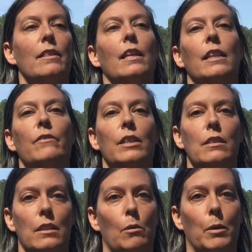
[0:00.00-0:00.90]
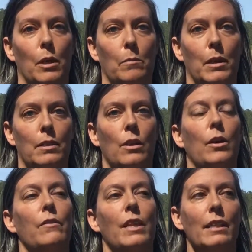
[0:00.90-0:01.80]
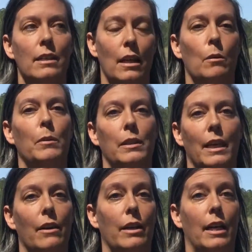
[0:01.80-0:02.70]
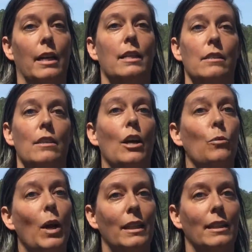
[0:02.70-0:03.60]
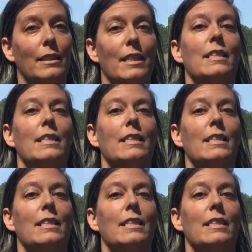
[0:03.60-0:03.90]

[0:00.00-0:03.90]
They live in a suburb. So if that's an upland area and it's not a wetland,